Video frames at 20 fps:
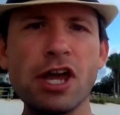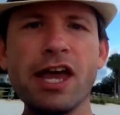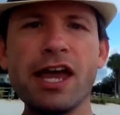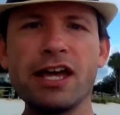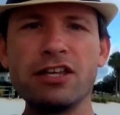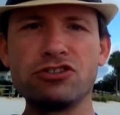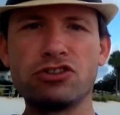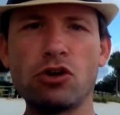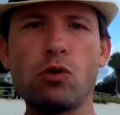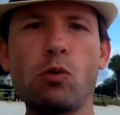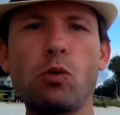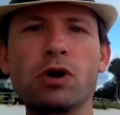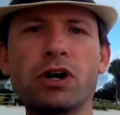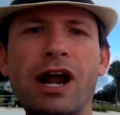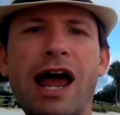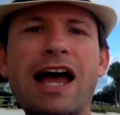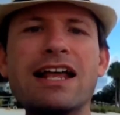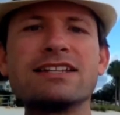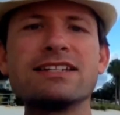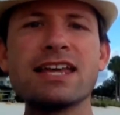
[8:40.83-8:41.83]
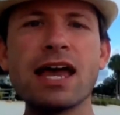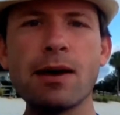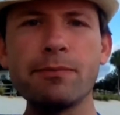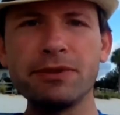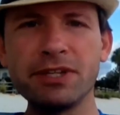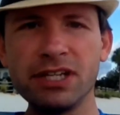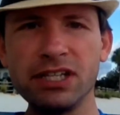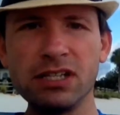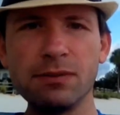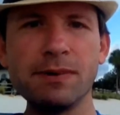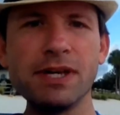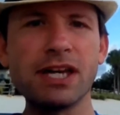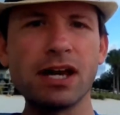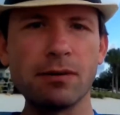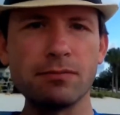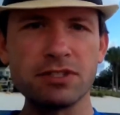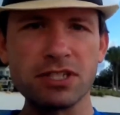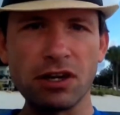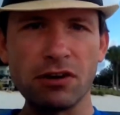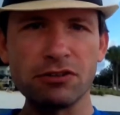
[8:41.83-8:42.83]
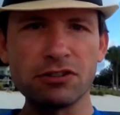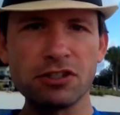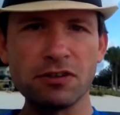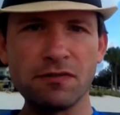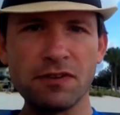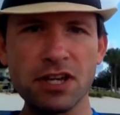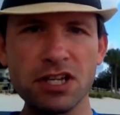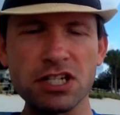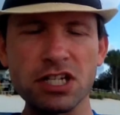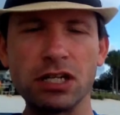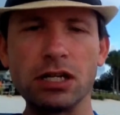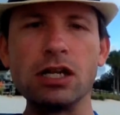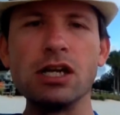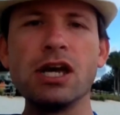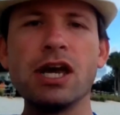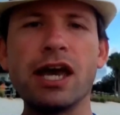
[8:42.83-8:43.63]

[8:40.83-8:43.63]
And so we're attempting to become self-sufficient.